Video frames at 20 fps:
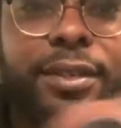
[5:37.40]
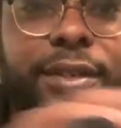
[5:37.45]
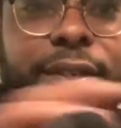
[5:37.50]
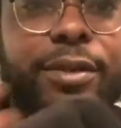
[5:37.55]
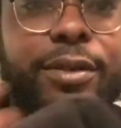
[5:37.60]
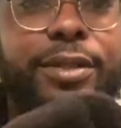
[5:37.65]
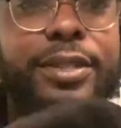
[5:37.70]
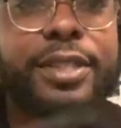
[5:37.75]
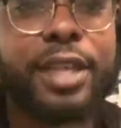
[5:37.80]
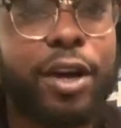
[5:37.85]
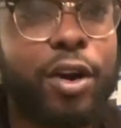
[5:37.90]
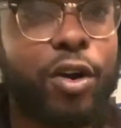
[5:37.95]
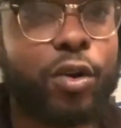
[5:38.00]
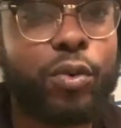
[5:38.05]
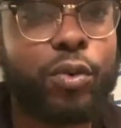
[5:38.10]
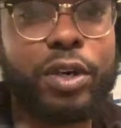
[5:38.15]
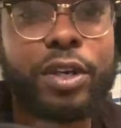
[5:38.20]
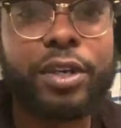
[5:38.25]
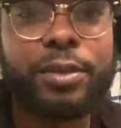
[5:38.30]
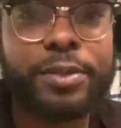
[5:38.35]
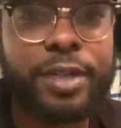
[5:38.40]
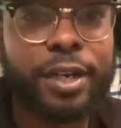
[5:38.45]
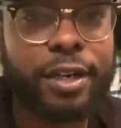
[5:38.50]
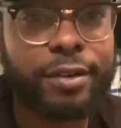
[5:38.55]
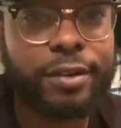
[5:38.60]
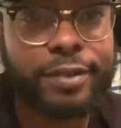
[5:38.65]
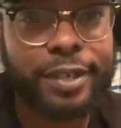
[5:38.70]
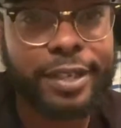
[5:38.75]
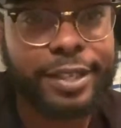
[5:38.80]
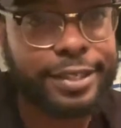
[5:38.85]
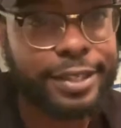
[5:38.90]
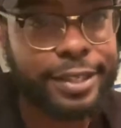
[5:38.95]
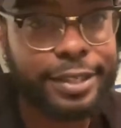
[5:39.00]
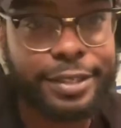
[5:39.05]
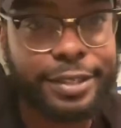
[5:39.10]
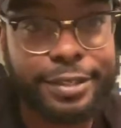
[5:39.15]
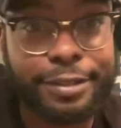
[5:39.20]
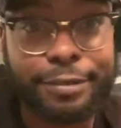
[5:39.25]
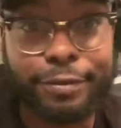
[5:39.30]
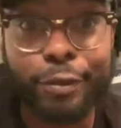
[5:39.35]
know, it's all rubbed off. Like I said,
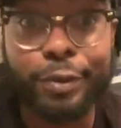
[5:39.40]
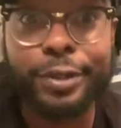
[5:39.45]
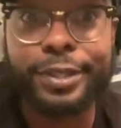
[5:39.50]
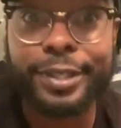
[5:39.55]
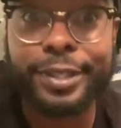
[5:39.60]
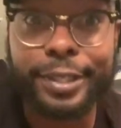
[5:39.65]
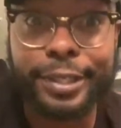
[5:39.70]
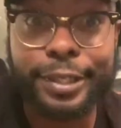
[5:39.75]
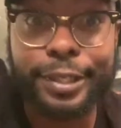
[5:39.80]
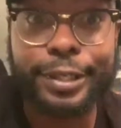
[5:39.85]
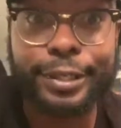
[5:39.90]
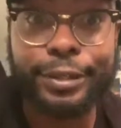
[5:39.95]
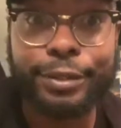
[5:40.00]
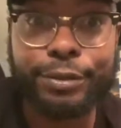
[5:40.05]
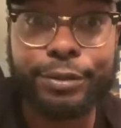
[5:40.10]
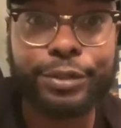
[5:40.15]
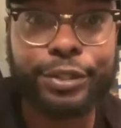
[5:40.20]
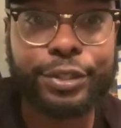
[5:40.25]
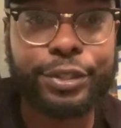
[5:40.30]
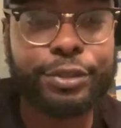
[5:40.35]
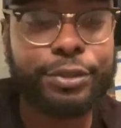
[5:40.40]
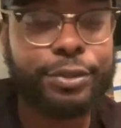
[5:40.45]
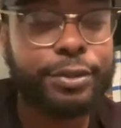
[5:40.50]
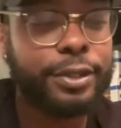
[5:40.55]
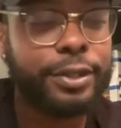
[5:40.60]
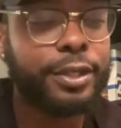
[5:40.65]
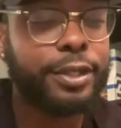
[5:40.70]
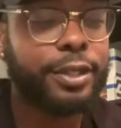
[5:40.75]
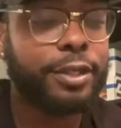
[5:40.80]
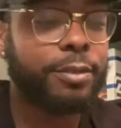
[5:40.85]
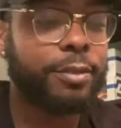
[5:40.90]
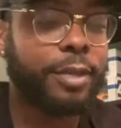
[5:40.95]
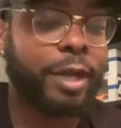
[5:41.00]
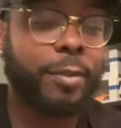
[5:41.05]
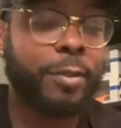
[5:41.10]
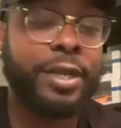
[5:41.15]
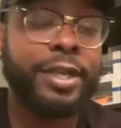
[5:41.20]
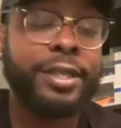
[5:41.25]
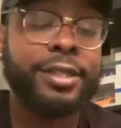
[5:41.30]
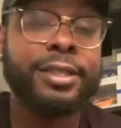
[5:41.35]
this is a 14-year-old shoe. But I
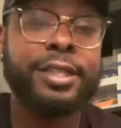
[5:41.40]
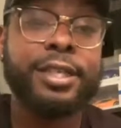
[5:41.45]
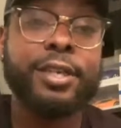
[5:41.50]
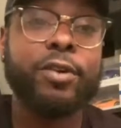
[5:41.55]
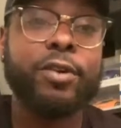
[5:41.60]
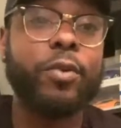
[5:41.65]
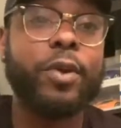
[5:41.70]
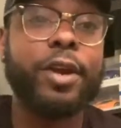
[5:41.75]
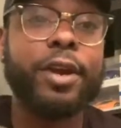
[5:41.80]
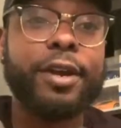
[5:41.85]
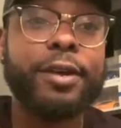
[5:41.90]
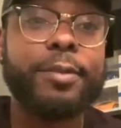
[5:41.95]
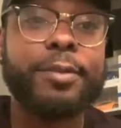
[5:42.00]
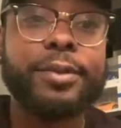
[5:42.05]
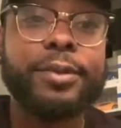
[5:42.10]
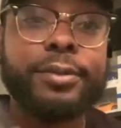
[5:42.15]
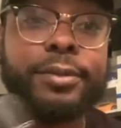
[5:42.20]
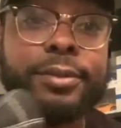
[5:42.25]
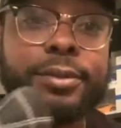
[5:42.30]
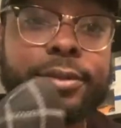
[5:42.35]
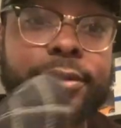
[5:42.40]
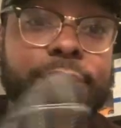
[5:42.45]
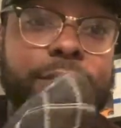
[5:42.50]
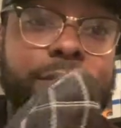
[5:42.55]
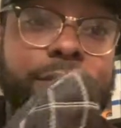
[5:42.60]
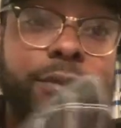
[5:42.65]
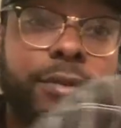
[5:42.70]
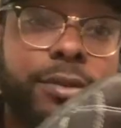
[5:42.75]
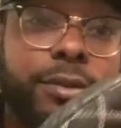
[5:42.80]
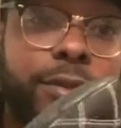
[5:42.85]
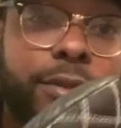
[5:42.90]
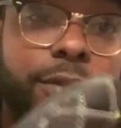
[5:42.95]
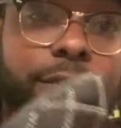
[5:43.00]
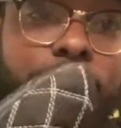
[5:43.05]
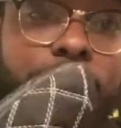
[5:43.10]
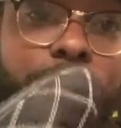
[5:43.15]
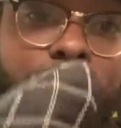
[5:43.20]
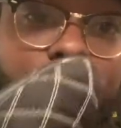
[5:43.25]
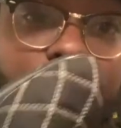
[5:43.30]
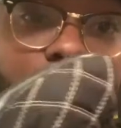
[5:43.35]
mean, it's still wearable. You
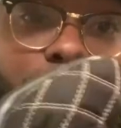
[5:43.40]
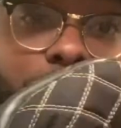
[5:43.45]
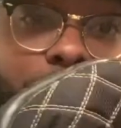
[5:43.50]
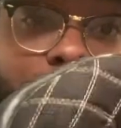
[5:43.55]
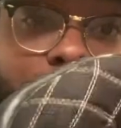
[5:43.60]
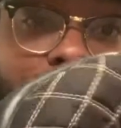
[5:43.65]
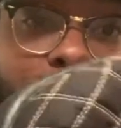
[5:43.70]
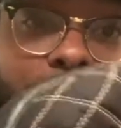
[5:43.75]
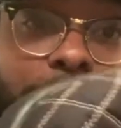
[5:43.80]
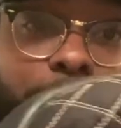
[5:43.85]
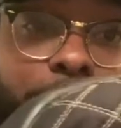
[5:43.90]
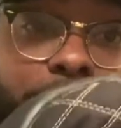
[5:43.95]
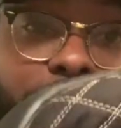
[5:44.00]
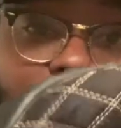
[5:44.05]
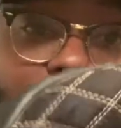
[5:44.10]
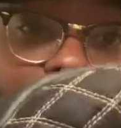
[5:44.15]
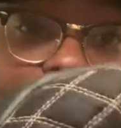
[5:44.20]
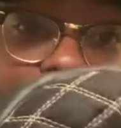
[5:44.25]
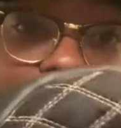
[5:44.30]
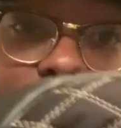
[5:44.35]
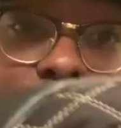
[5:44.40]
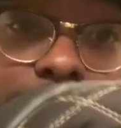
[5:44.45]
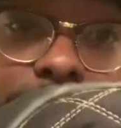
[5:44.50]
know, no lie. I mean, the, the